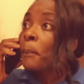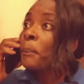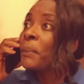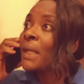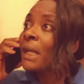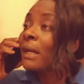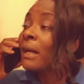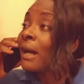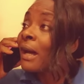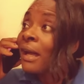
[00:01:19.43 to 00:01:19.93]

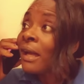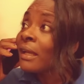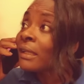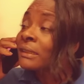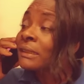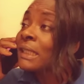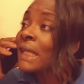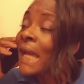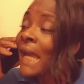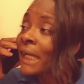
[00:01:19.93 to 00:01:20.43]

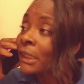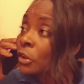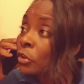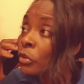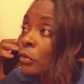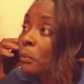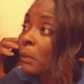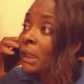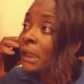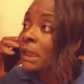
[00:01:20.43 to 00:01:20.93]
Because the
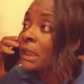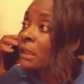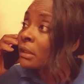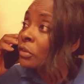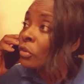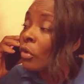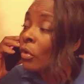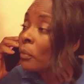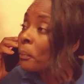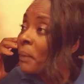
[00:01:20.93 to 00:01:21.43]
extra money
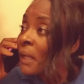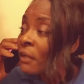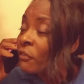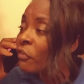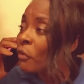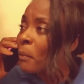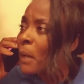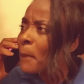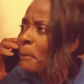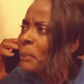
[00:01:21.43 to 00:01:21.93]
is going to pay
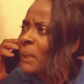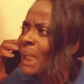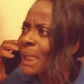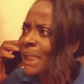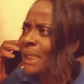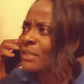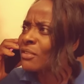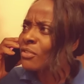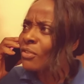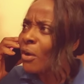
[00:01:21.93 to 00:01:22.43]
for my
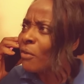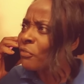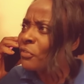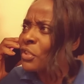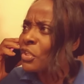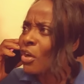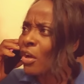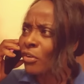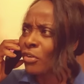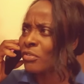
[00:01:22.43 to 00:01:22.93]
pain and
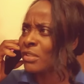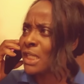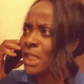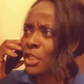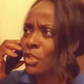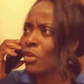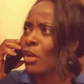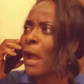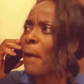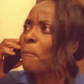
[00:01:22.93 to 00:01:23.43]
suffering. Y'all don't
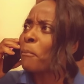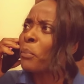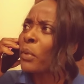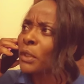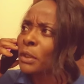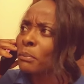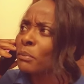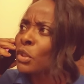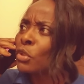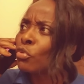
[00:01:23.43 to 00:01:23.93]
think you're not
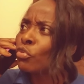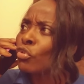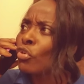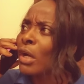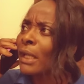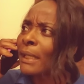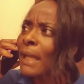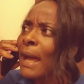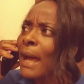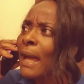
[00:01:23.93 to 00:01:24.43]
putting me
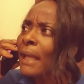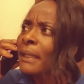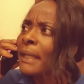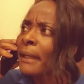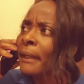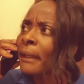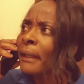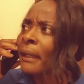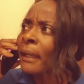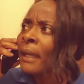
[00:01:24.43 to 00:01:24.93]
through a lot,
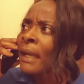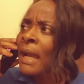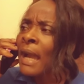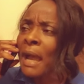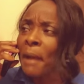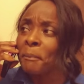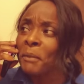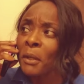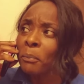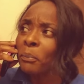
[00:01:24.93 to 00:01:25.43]
huh?
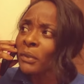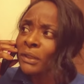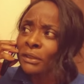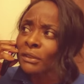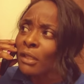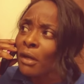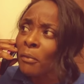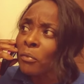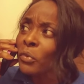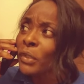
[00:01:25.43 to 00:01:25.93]
I've been
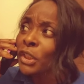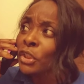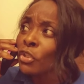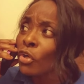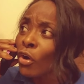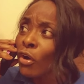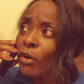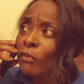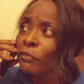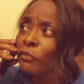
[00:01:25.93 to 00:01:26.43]
putting up with
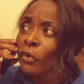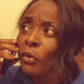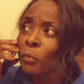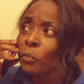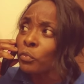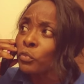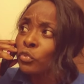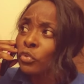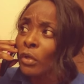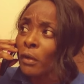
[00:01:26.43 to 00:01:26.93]
y'all
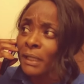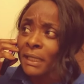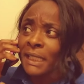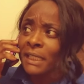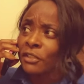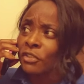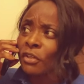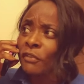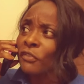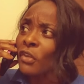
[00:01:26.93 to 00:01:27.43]
for
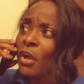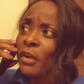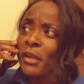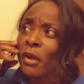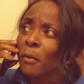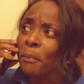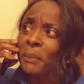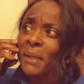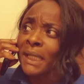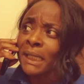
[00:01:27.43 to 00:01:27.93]
each of y'all.
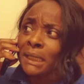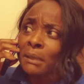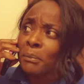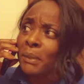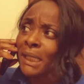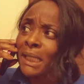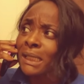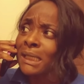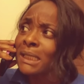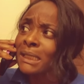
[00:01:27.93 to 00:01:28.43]
Y'all been in
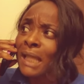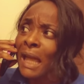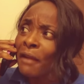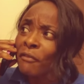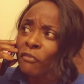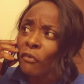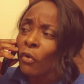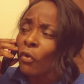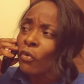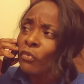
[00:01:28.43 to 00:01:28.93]
Benedict's
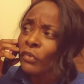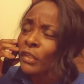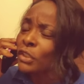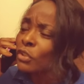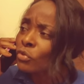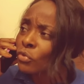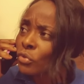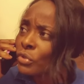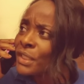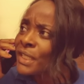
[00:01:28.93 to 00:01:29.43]
life for
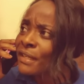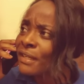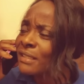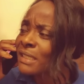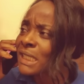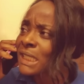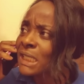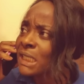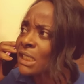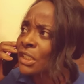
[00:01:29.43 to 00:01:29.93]
over 2
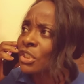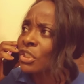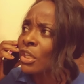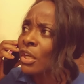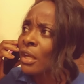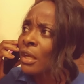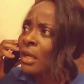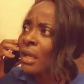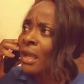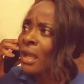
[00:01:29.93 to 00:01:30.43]
years each.
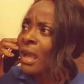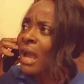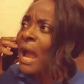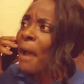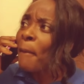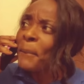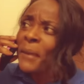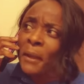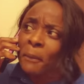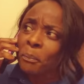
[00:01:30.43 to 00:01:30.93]
And
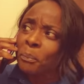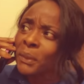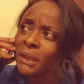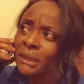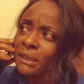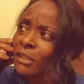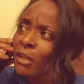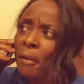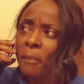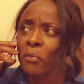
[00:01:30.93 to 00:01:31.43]
I've been
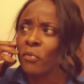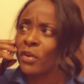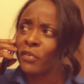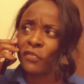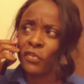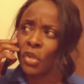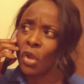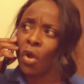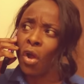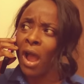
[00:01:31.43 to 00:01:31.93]
putting up
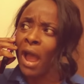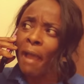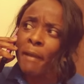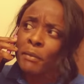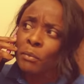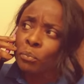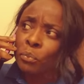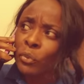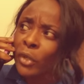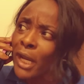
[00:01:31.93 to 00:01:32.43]
with y'all. I
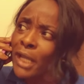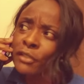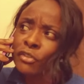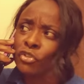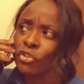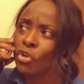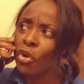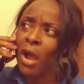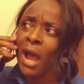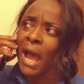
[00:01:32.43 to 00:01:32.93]

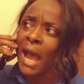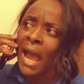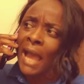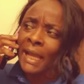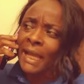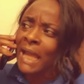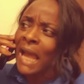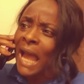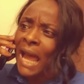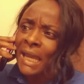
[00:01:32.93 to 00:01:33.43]
embrace
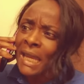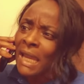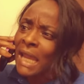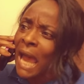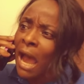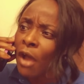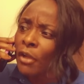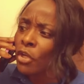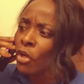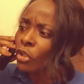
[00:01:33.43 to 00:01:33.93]
y'all. I
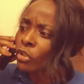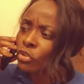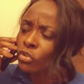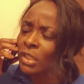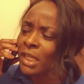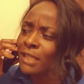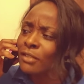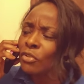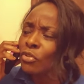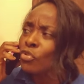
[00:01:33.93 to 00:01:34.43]
allow y'all to
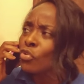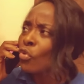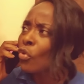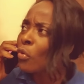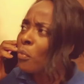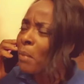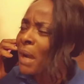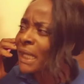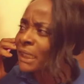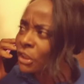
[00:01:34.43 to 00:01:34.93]
get to
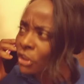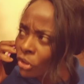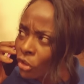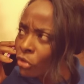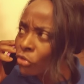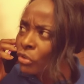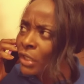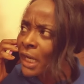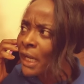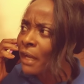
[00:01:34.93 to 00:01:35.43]
know my
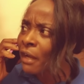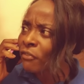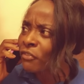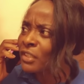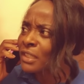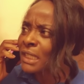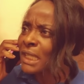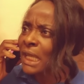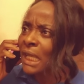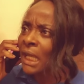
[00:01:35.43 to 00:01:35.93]
children and
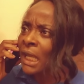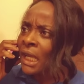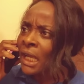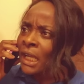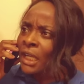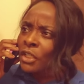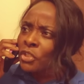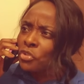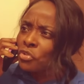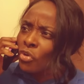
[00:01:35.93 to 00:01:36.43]
everything.
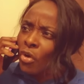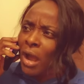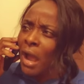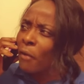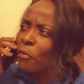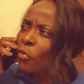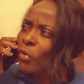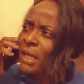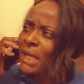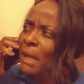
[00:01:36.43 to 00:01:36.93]
You know
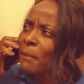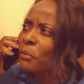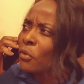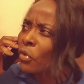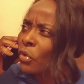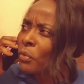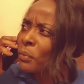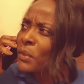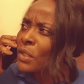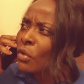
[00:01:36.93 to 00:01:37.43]
how what I'm
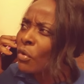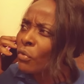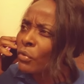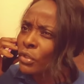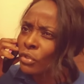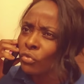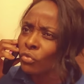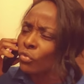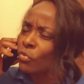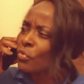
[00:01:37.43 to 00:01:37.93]
gonna be
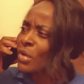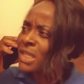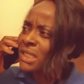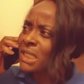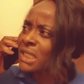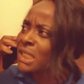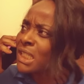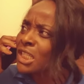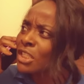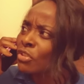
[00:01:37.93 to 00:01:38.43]
going through
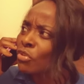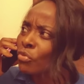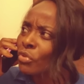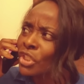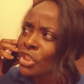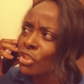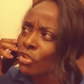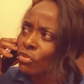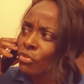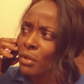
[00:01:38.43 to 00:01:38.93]
raising these
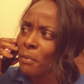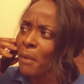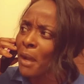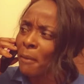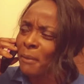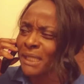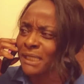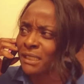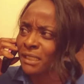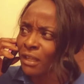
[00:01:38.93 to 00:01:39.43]
three children
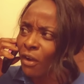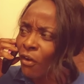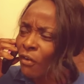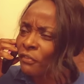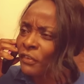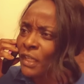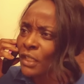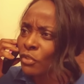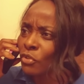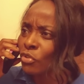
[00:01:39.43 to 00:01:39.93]
by
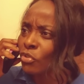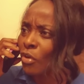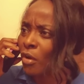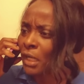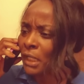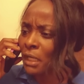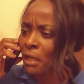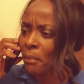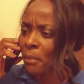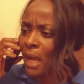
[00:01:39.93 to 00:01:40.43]
myself, and you're
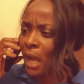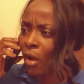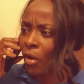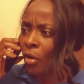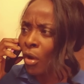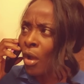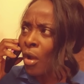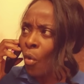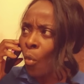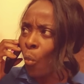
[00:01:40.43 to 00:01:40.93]
talking
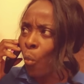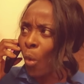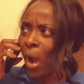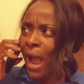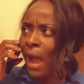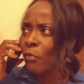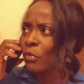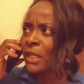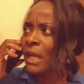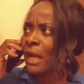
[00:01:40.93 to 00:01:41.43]
about
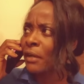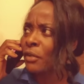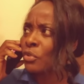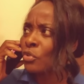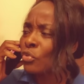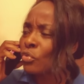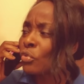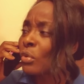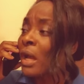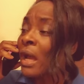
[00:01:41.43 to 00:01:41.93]
why we gotta
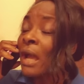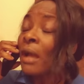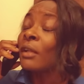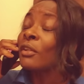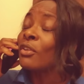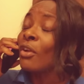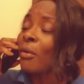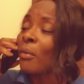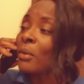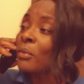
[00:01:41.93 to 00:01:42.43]
do
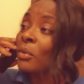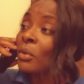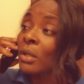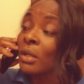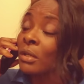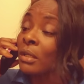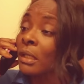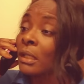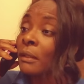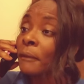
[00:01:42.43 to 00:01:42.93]
y'all
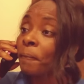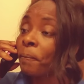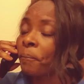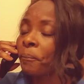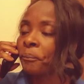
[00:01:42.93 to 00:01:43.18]
look.